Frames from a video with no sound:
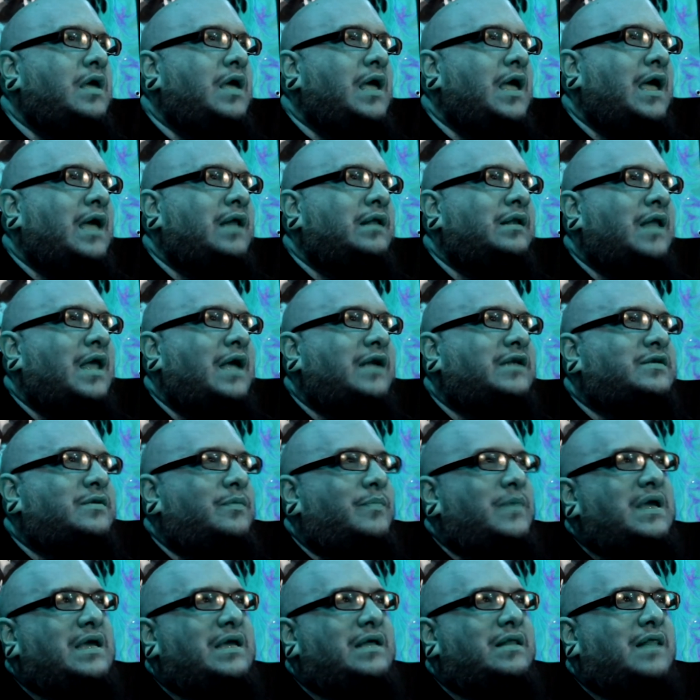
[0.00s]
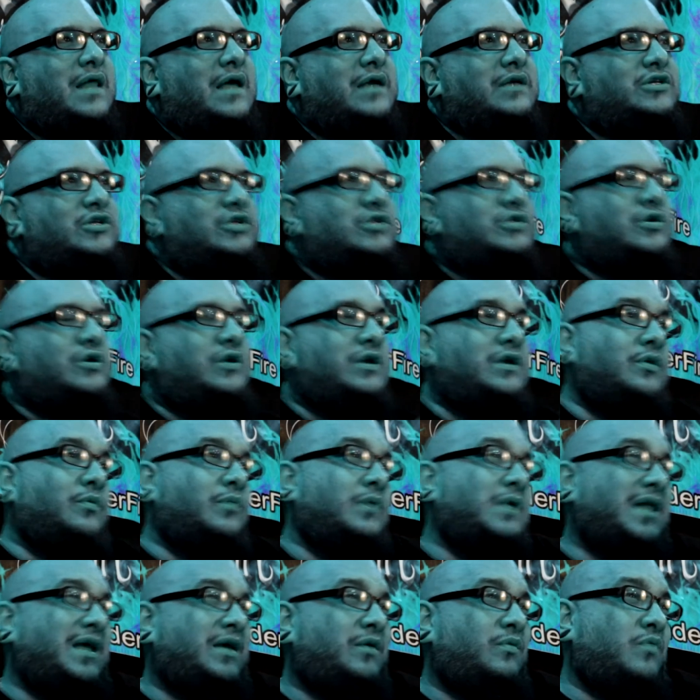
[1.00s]
And like to me, like just so you can
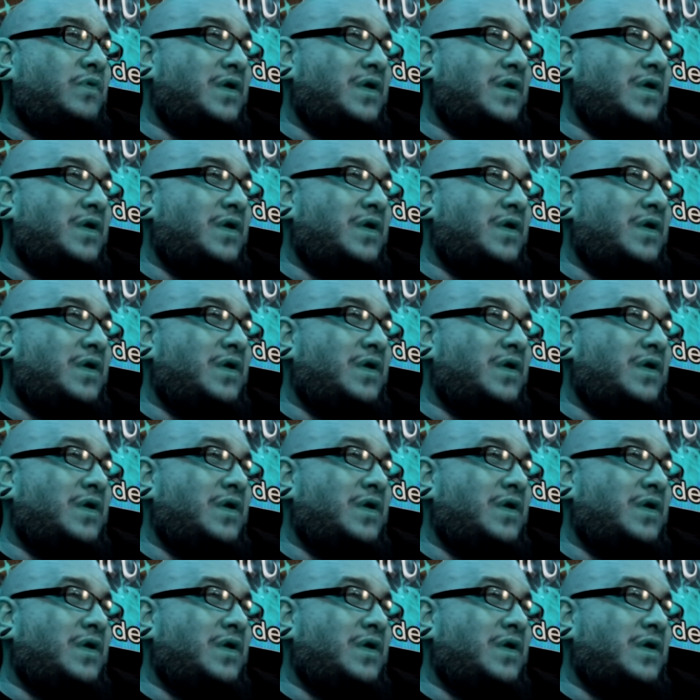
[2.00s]
relate,